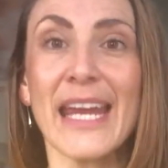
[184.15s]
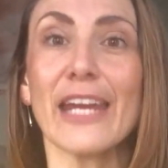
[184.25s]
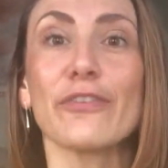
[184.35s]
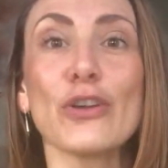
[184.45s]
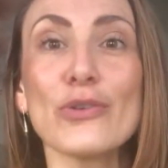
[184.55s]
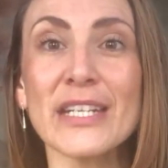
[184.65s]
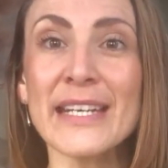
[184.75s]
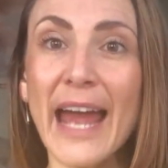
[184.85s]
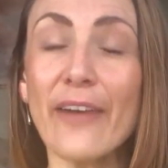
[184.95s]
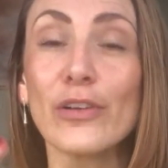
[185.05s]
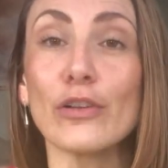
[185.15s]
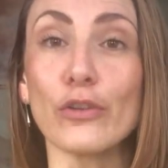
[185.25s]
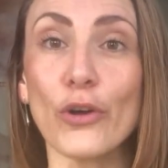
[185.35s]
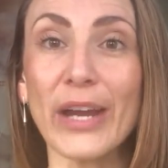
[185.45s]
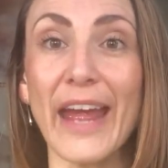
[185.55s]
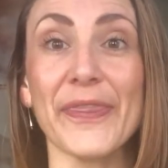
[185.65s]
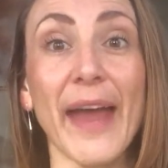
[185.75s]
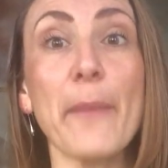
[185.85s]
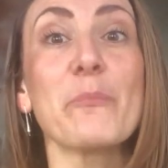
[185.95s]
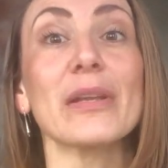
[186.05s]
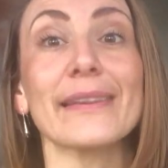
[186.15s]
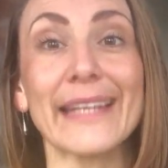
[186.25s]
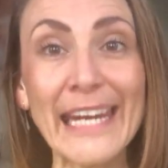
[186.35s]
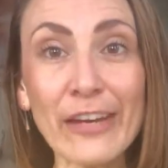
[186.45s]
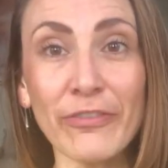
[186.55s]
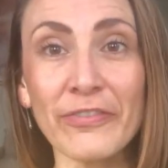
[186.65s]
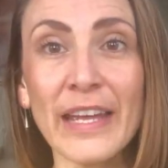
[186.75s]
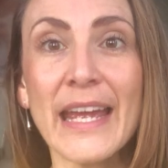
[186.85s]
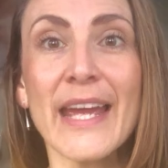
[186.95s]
if you didn't have a look at that belief,